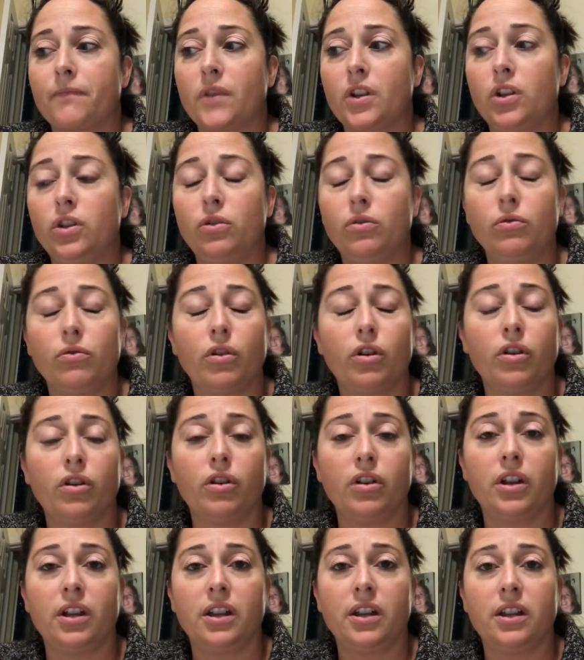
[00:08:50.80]
you
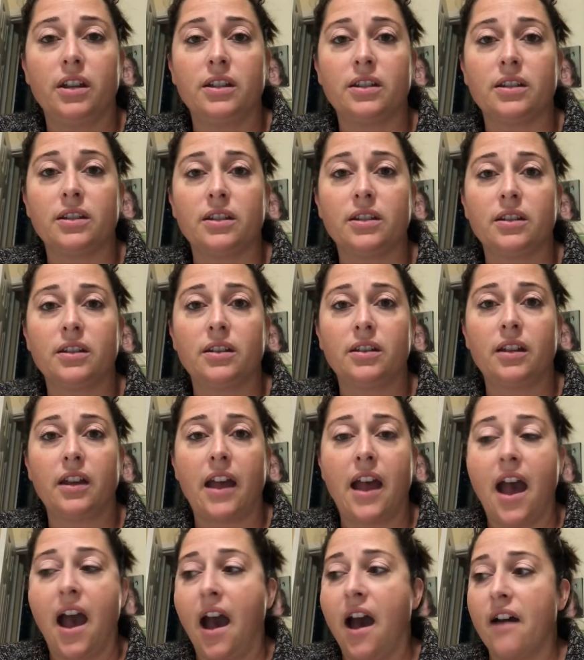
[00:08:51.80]
could
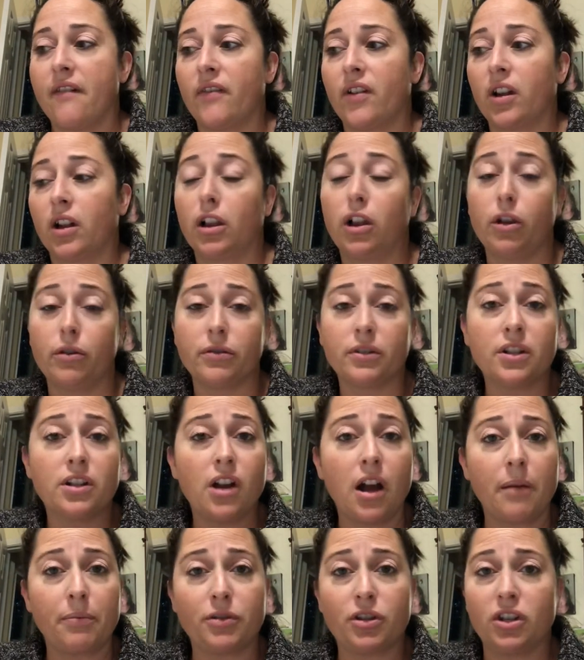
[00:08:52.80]
have a closed
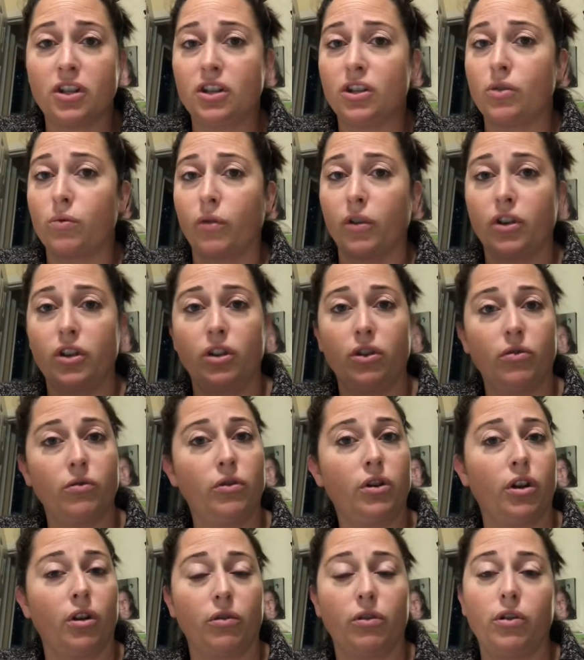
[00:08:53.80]
adoption to where you
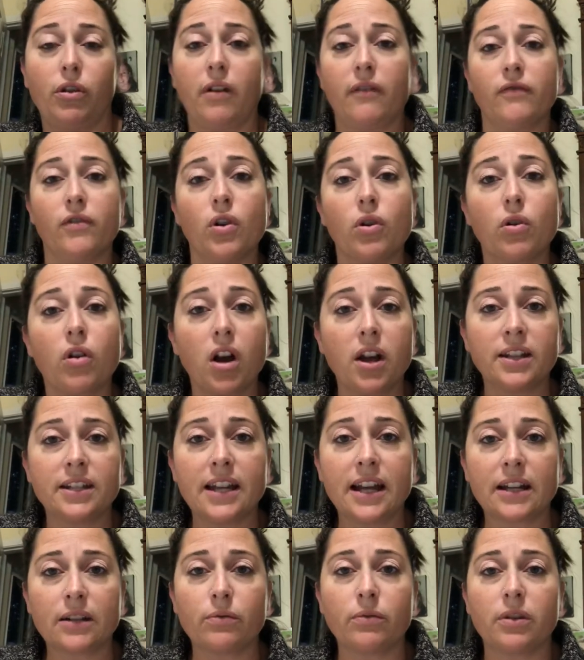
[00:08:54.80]
have no
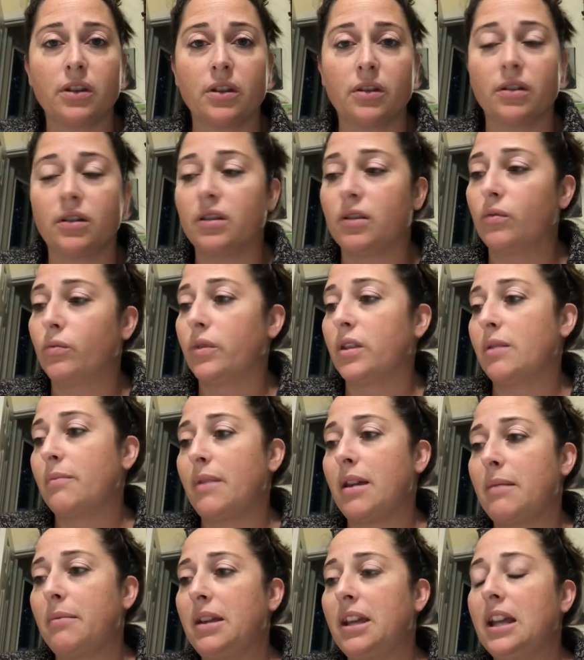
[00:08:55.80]
contact with the
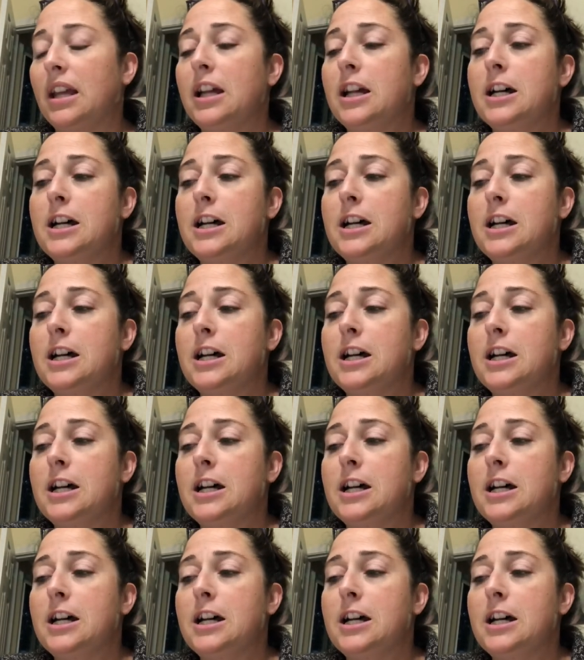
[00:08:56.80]
baby.